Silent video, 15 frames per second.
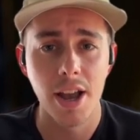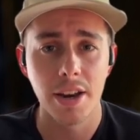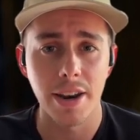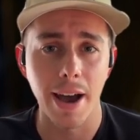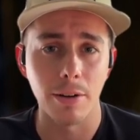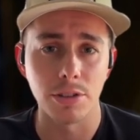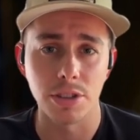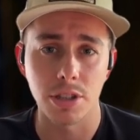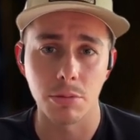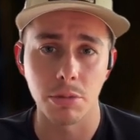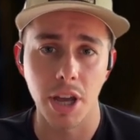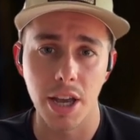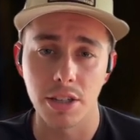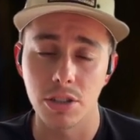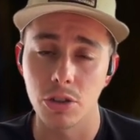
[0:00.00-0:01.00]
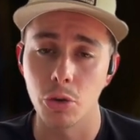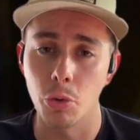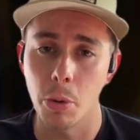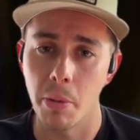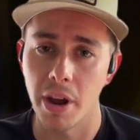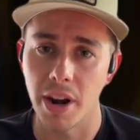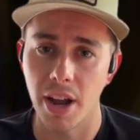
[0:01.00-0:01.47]
Now, in some cases, we
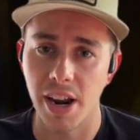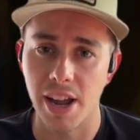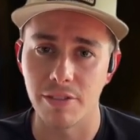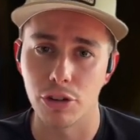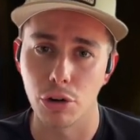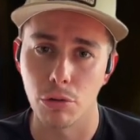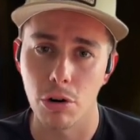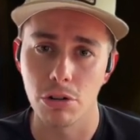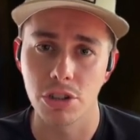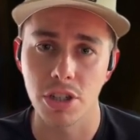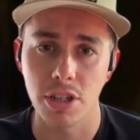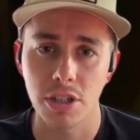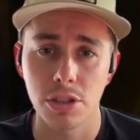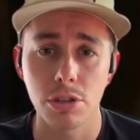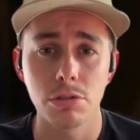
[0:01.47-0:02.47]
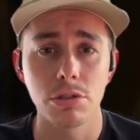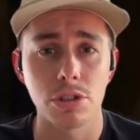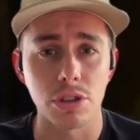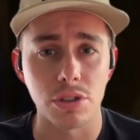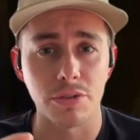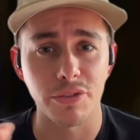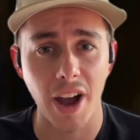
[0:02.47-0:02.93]
might not have corrosion issues,
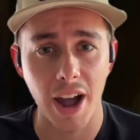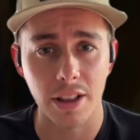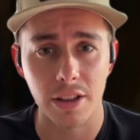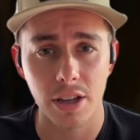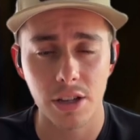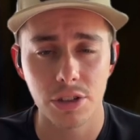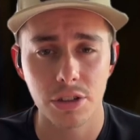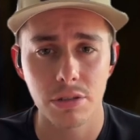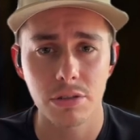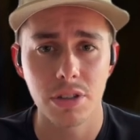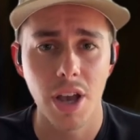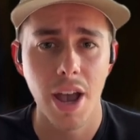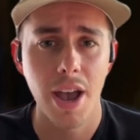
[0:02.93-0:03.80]
just fouling issues.